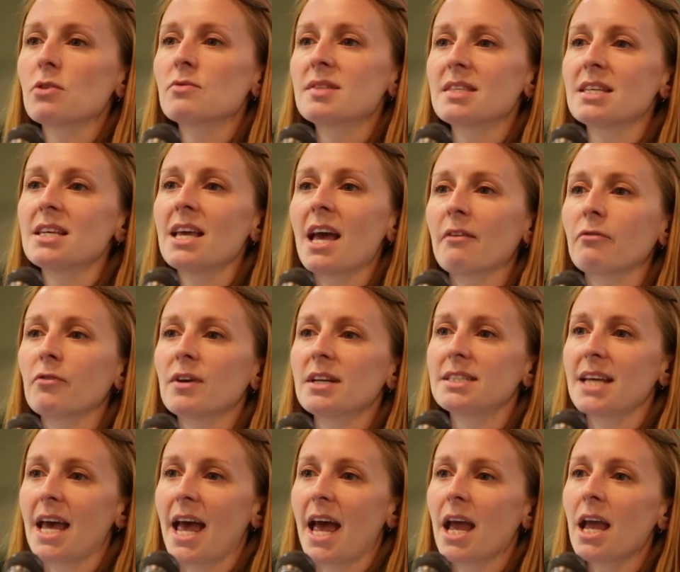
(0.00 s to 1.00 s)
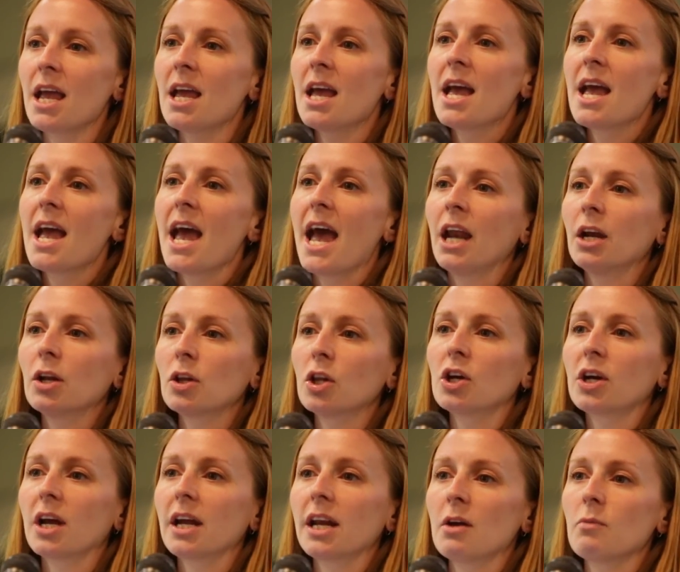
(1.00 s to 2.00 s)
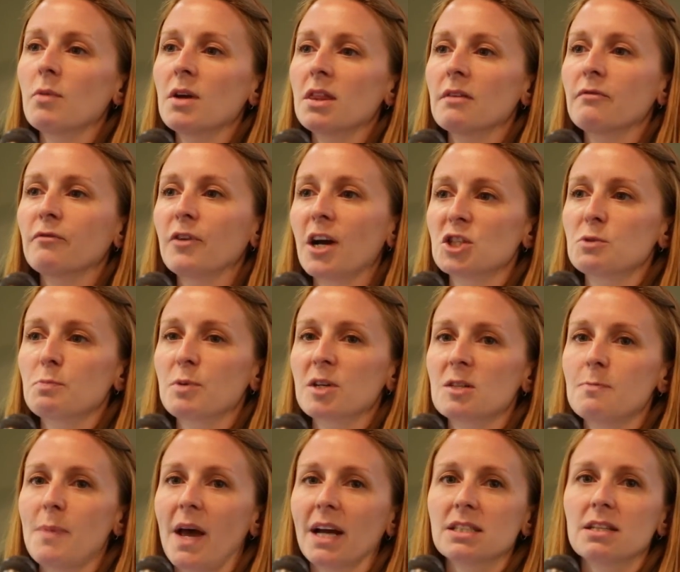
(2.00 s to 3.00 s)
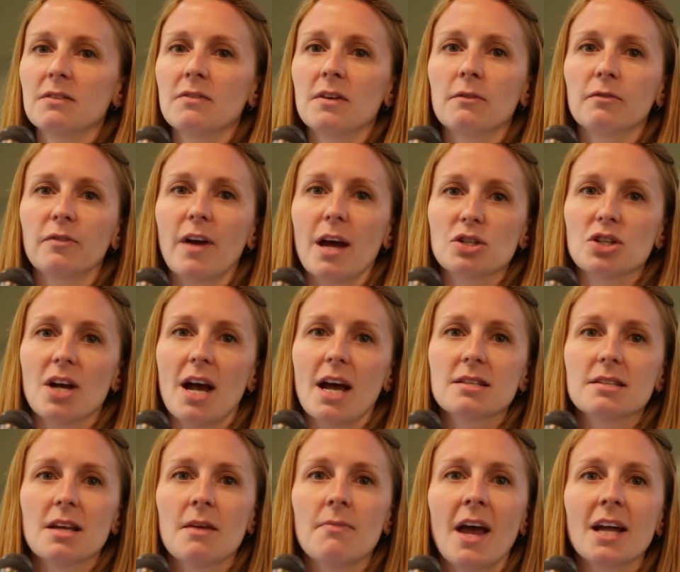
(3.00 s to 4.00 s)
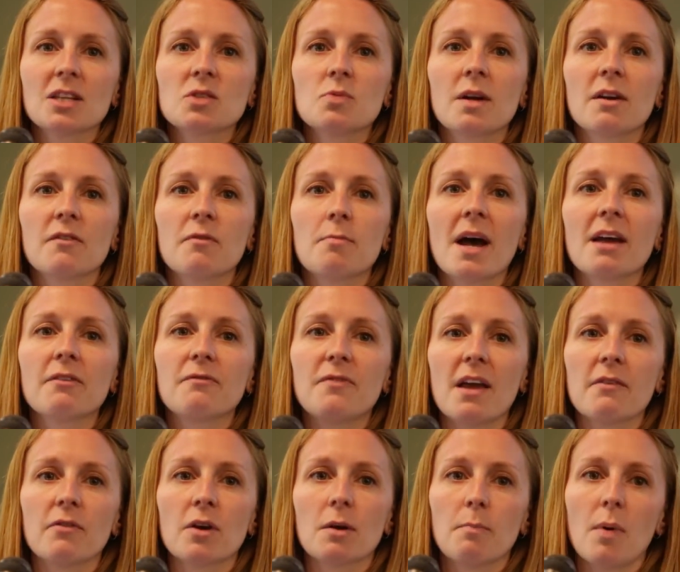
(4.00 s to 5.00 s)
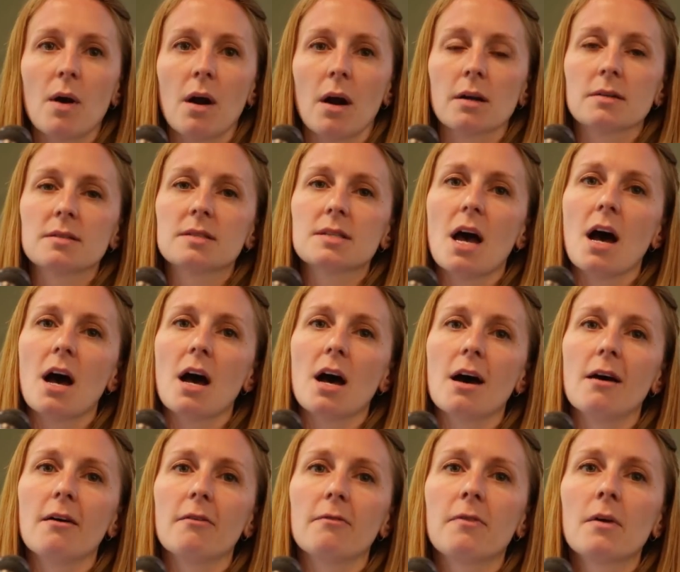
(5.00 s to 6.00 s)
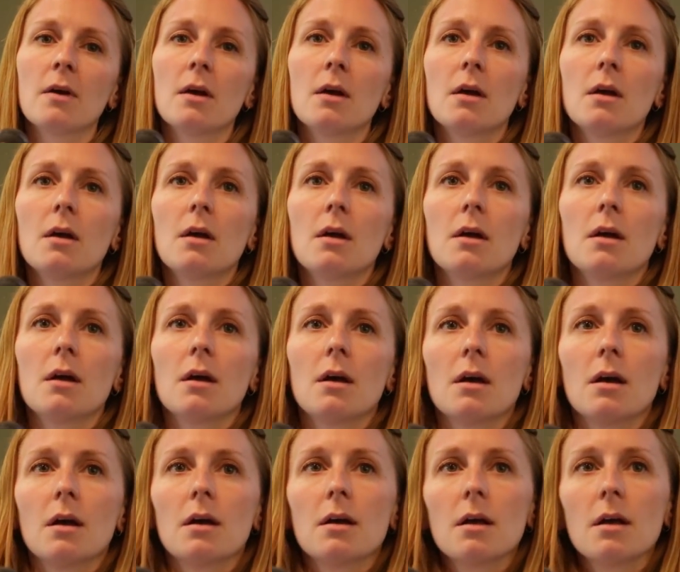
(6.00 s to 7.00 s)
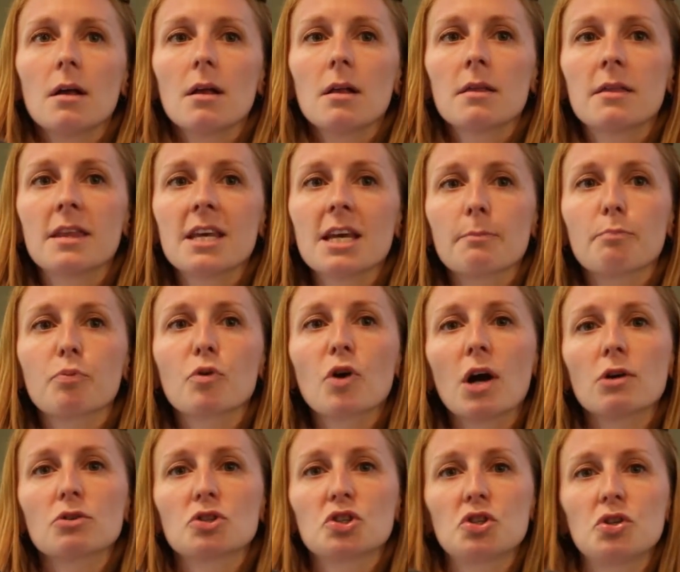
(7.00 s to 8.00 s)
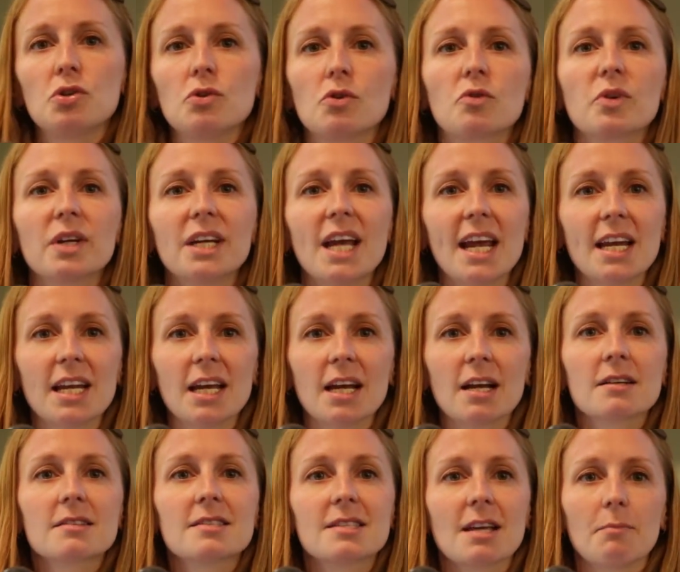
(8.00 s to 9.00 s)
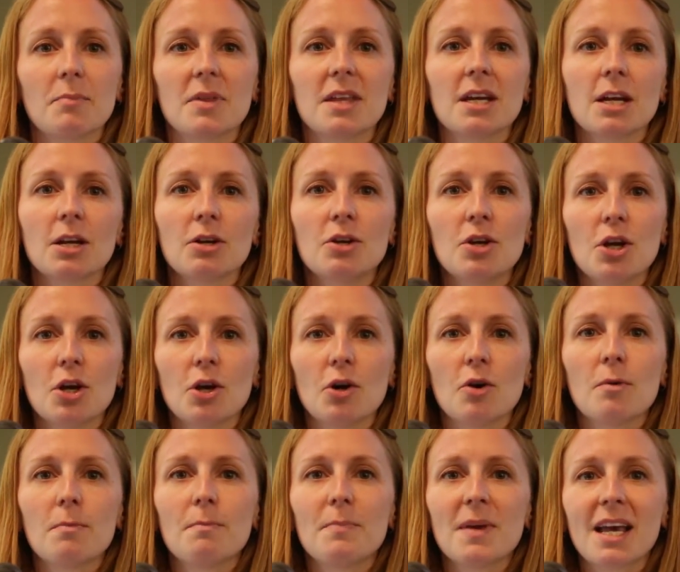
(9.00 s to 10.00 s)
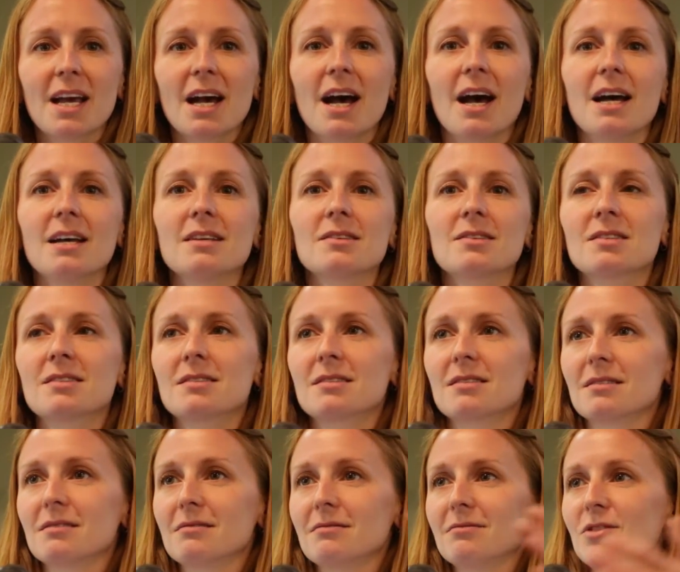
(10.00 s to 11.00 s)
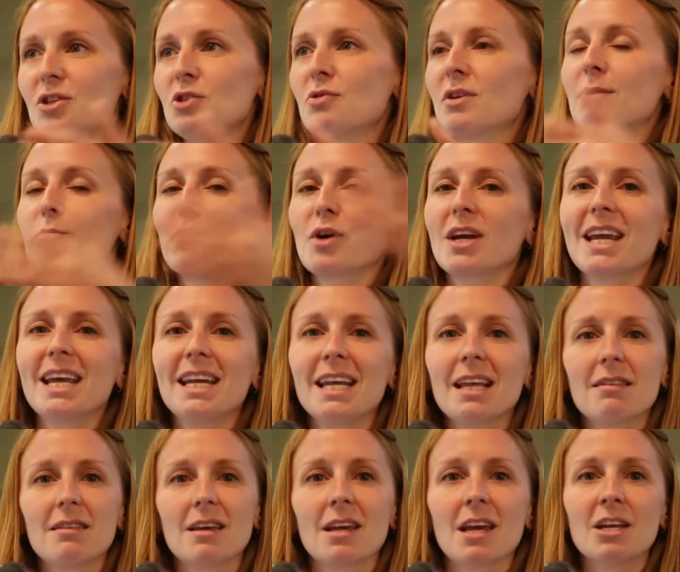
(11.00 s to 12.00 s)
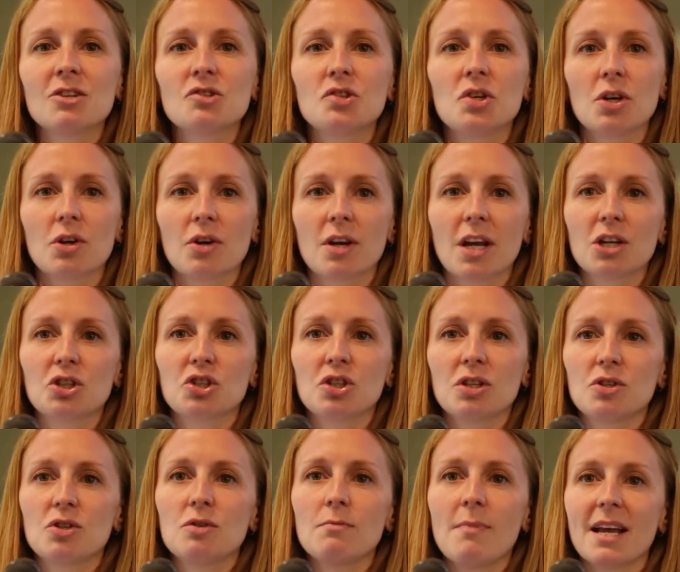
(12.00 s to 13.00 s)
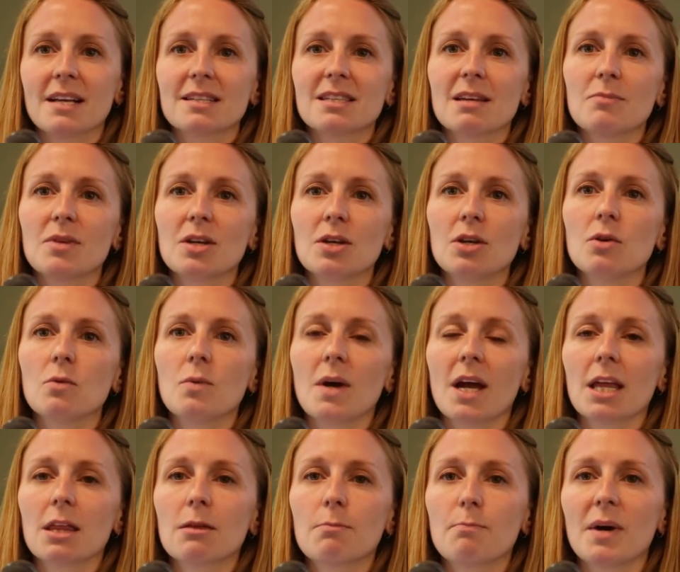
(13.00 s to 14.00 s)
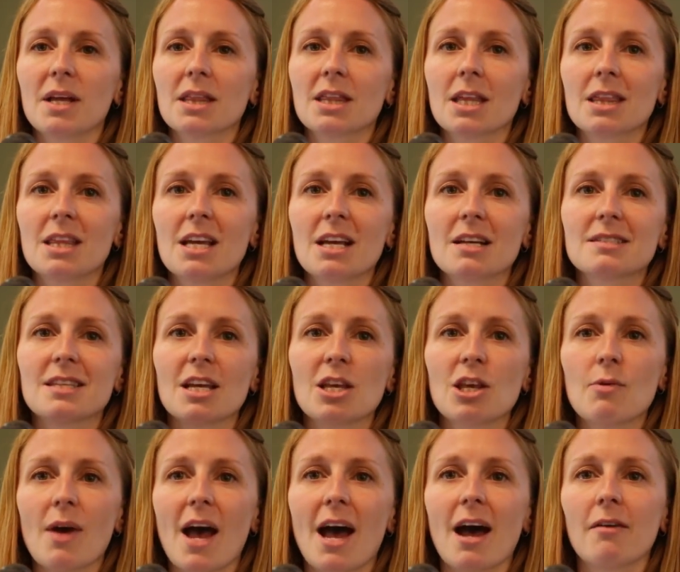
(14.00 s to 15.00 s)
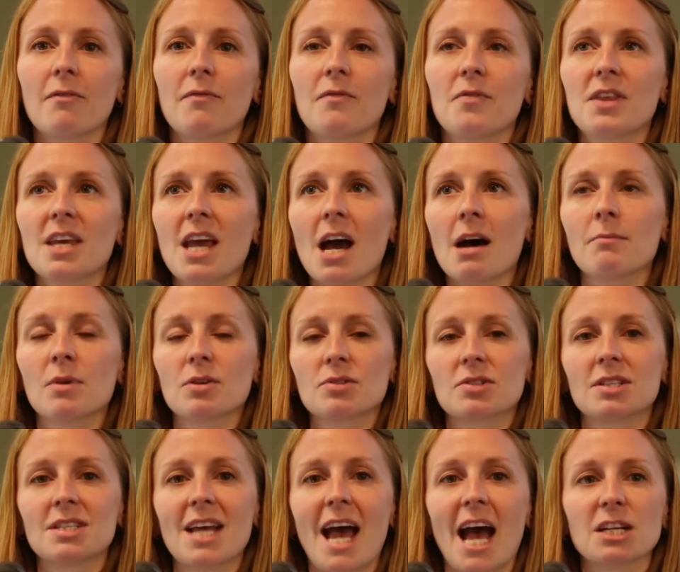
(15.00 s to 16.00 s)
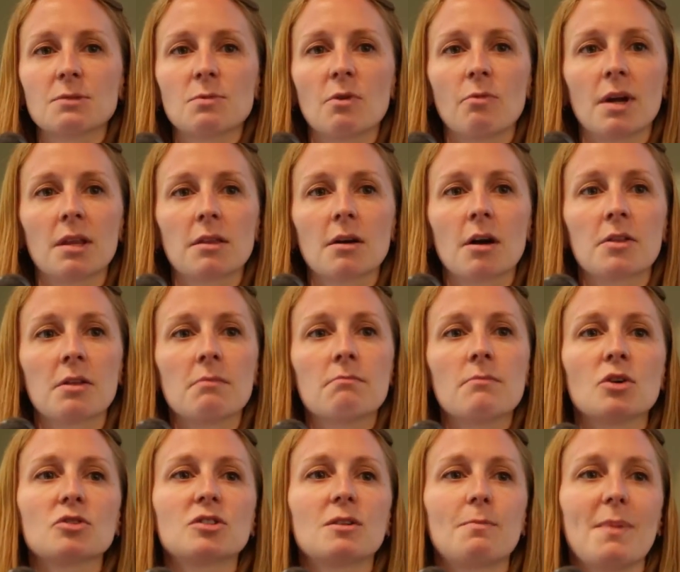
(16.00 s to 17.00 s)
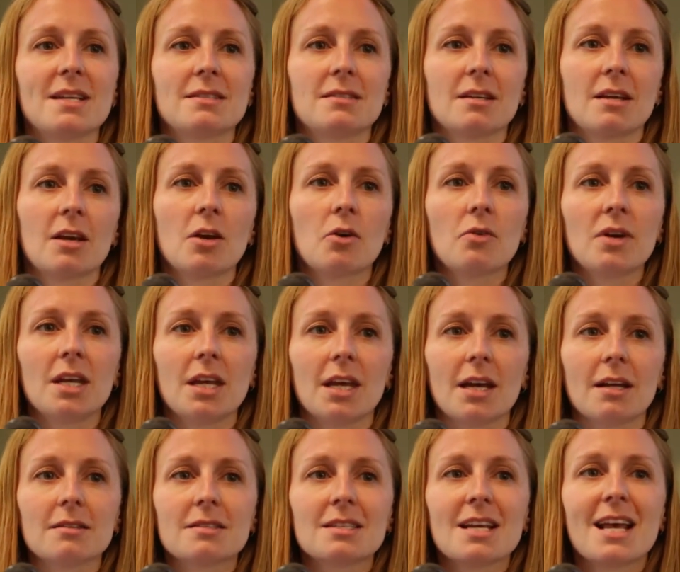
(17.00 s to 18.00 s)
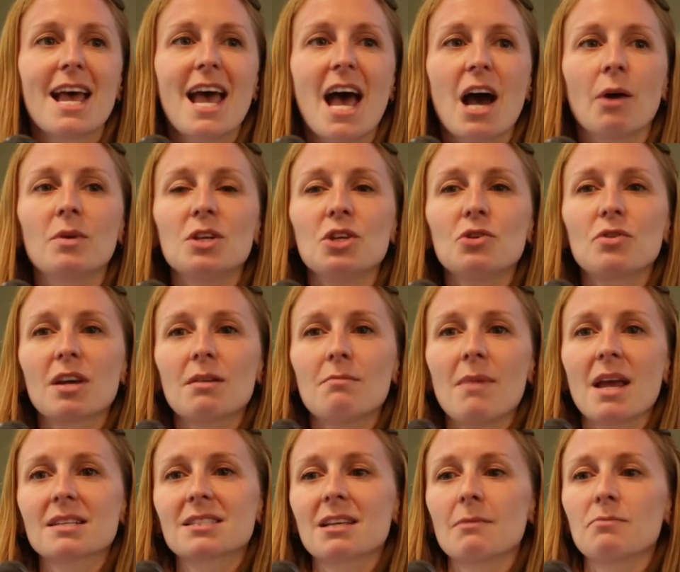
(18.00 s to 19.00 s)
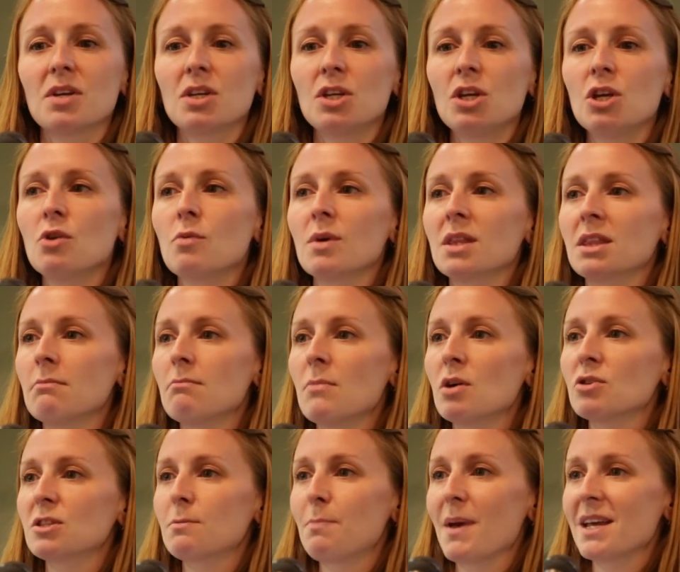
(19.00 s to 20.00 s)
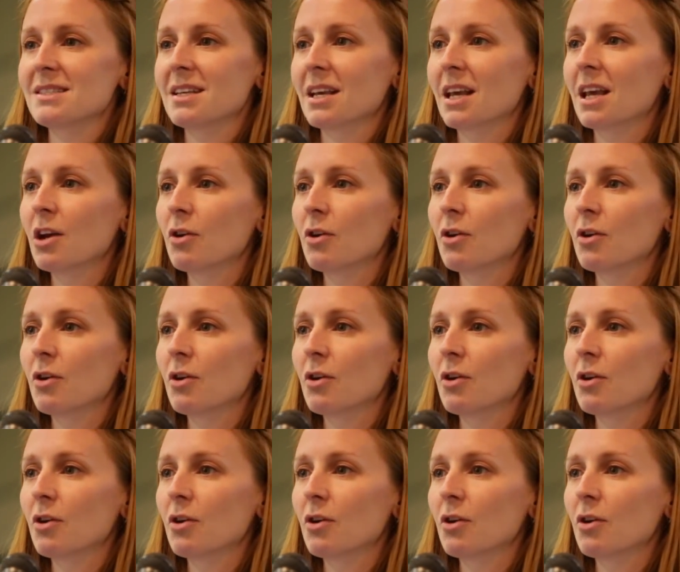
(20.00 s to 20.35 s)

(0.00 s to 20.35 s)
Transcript: you see every day and look at it with a fresh perspective and fresh eyes and that's one of my favorite parts of the approach to creating something new because you can bring anything into your kitchen to make something new with, but the things that you have the utmost attachment with are the most basic ingredients. And when you can make something new with the most basic